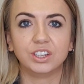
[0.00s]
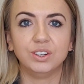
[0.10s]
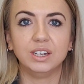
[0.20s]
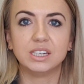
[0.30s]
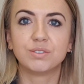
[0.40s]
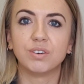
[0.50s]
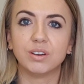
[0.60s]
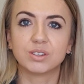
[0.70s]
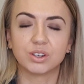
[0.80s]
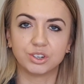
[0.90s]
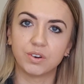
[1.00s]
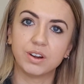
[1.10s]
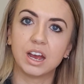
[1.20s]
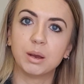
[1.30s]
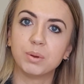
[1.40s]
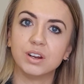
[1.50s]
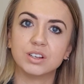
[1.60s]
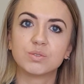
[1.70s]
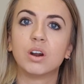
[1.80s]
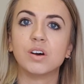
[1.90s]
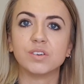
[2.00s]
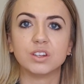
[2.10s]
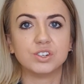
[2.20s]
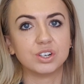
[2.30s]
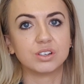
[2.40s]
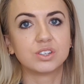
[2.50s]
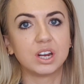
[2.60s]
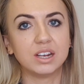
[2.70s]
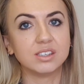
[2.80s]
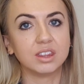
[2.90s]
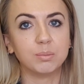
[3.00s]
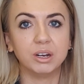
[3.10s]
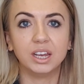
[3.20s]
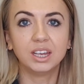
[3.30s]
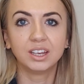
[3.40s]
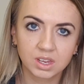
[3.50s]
you need to focus on your own happiness rather than just chasing the money.